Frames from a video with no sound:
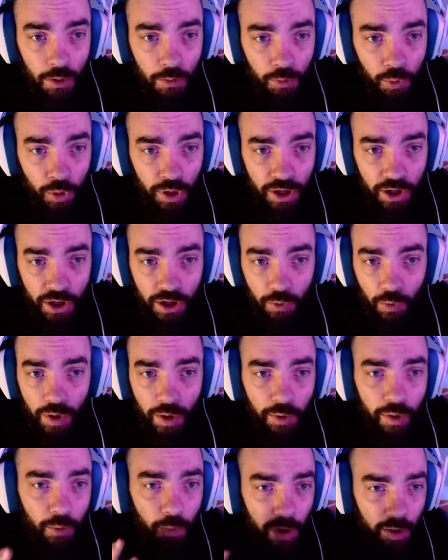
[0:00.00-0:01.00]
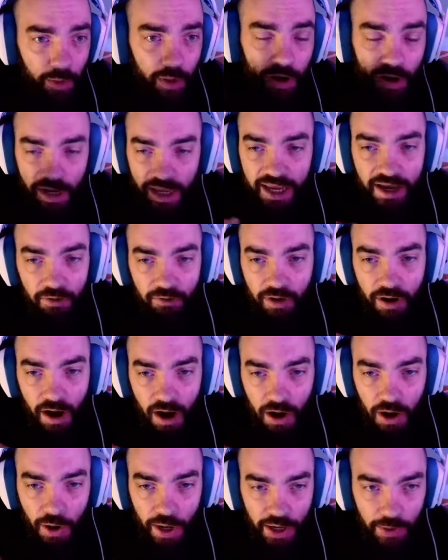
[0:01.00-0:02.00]
Pretty good. We were, we were going to get
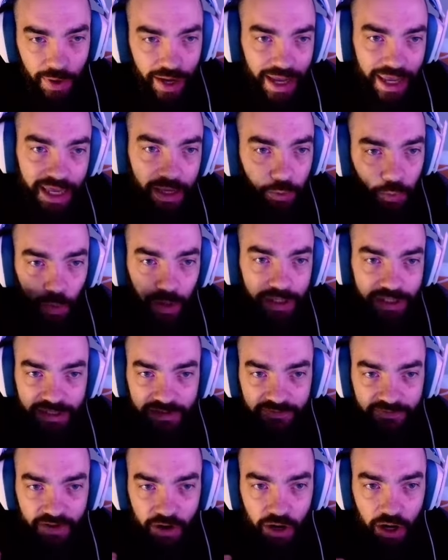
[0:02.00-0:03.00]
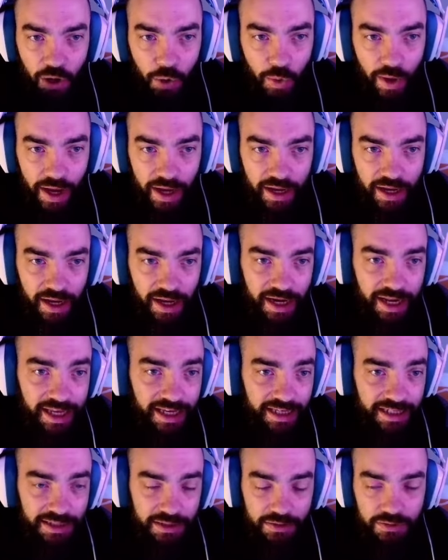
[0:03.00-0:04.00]
Ricardo anyway. He wasn't very quick. And
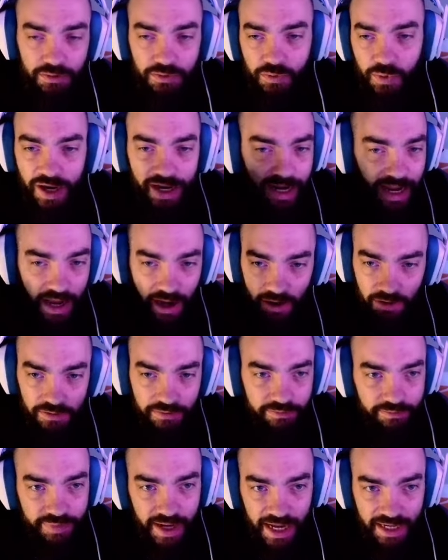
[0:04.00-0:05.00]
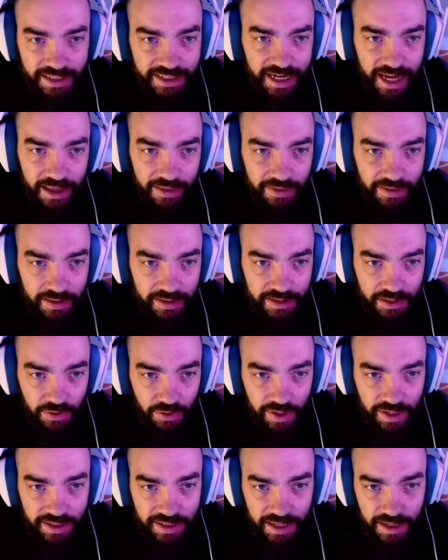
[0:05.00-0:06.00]
he's way down past 10th. So
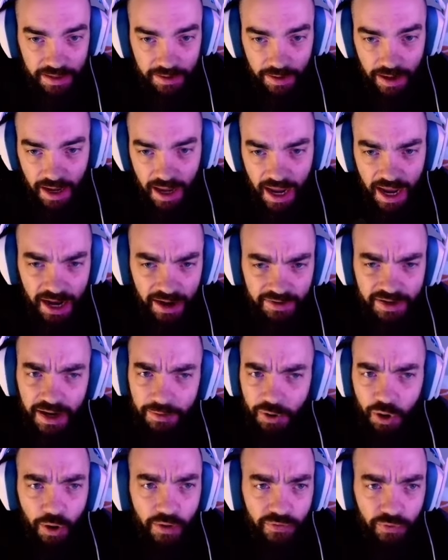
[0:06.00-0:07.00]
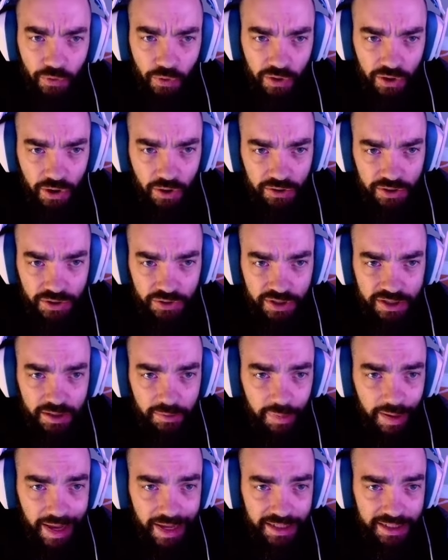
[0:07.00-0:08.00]
he's headed. Anytime you go off the roller coaster, it's a
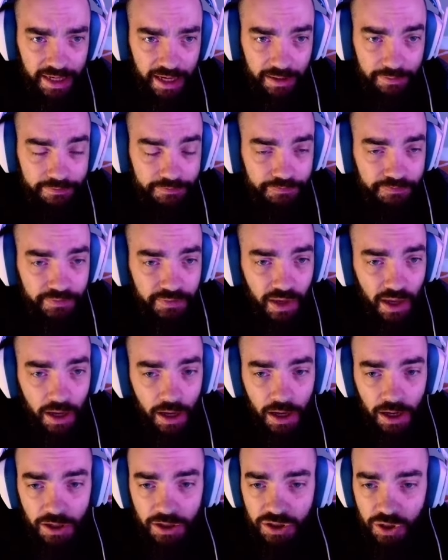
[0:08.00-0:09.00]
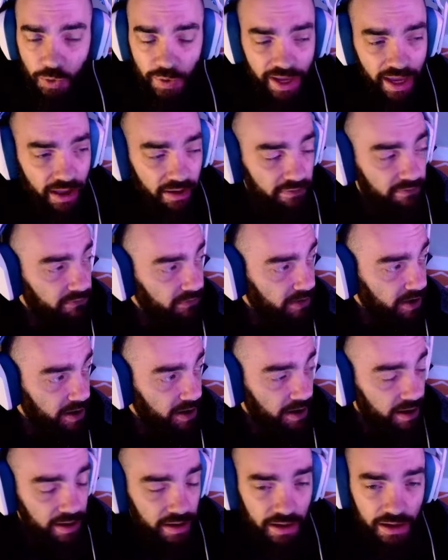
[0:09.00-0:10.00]
bad time. So we have
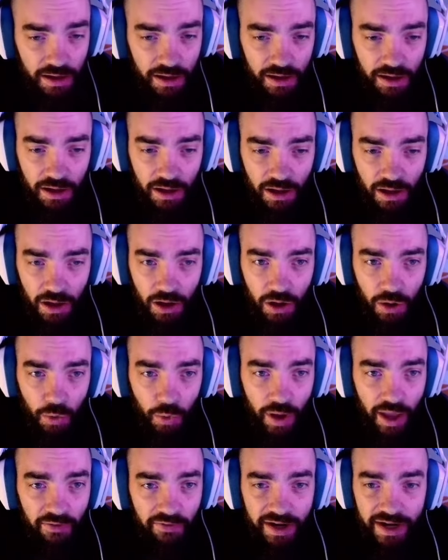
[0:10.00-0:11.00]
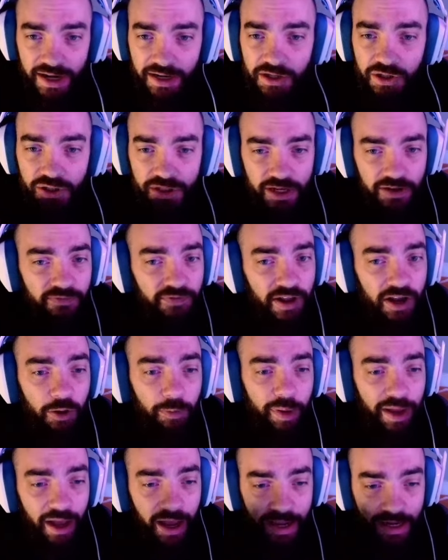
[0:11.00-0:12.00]
uh, we have an interesting fellow
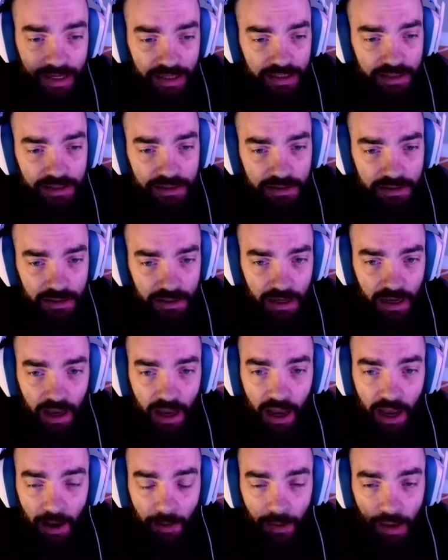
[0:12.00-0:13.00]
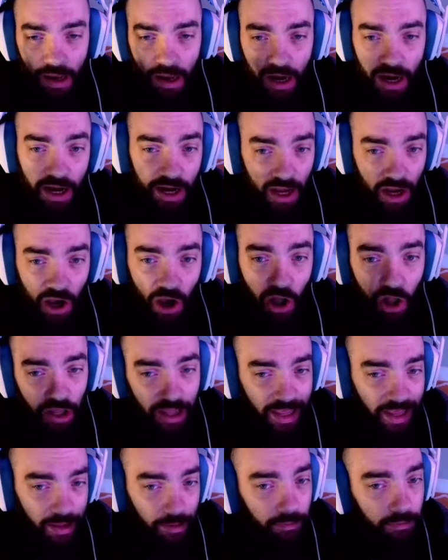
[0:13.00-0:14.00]
behind us. Um, I'm going to call
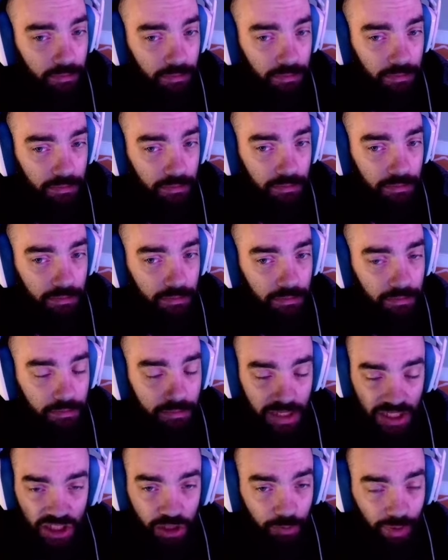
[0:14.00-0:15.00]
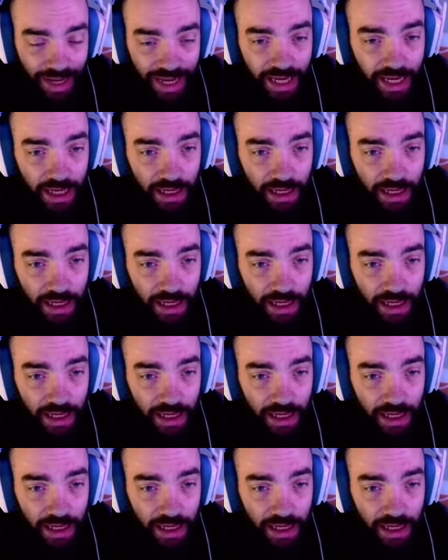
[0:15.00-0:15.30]
him Mr. Pink.